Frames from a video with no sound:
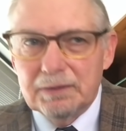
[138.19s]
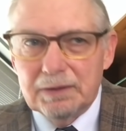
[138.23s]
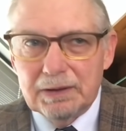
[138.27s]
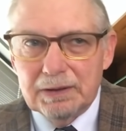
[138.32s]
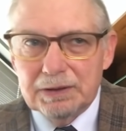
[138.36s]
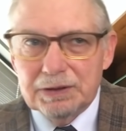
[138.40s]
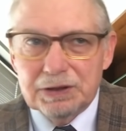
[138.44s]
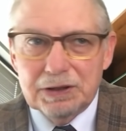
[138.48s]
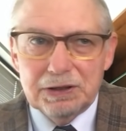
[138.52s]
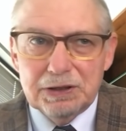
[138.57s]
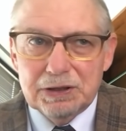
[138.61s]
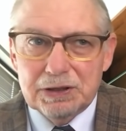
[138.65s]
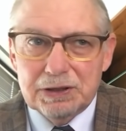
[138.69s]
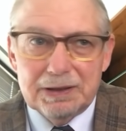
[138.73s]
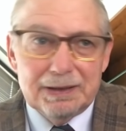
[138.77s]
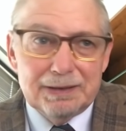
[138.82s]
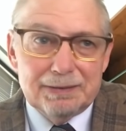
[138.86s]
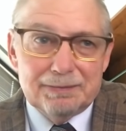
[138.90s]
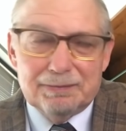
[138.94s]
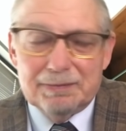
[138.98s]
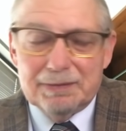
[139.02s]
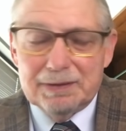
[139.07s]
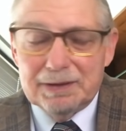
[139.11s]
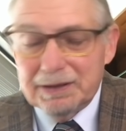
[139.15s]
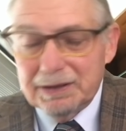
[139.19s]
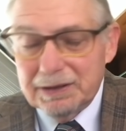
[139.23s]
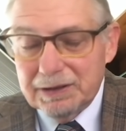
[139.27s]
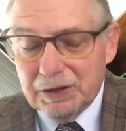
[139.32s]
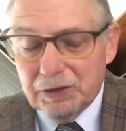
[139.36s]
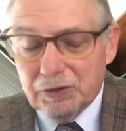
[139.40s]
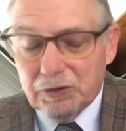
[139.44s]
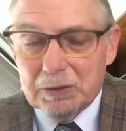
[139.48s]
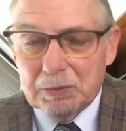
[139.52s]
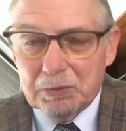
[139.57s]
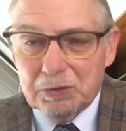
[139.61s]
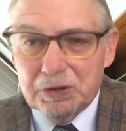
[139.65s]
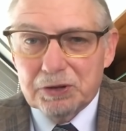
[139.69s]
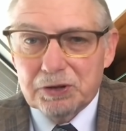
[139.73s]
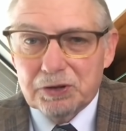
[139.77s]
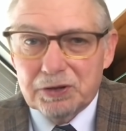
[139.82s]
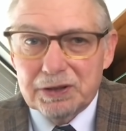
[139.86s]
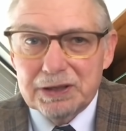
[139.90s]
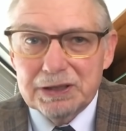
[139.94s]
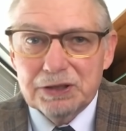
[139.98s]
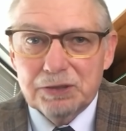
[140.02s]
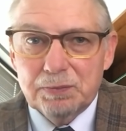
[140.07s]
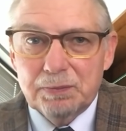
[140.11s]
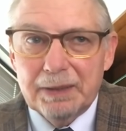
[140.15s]
essentially a criminal
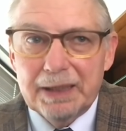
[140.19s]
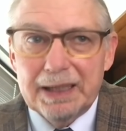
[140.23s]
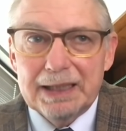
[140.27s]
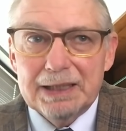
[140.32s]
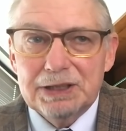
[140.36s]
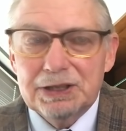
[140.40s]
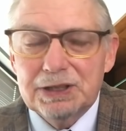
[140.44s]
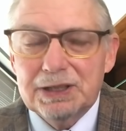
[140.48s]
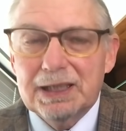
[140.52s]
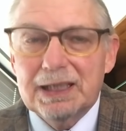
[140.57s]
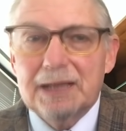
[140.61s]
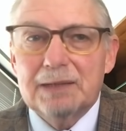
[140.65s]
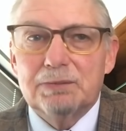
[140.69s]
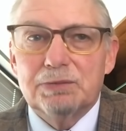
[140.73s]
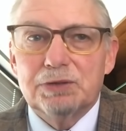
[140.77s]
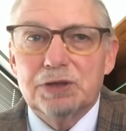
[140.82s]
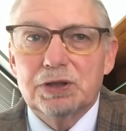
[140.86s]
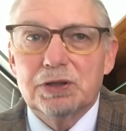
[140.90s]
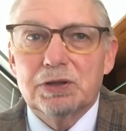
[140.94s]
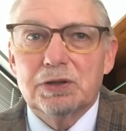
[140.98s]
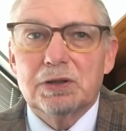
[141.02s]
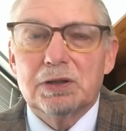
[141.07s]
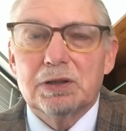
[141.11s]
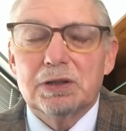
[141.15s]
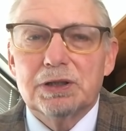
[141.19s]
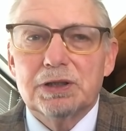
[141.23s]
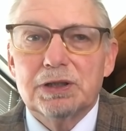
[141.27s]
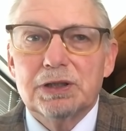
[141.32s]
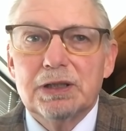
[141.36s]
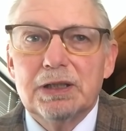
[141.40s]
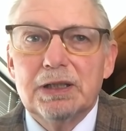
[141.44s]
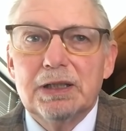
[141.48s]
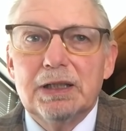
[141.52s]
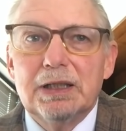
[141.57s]
trespass type charge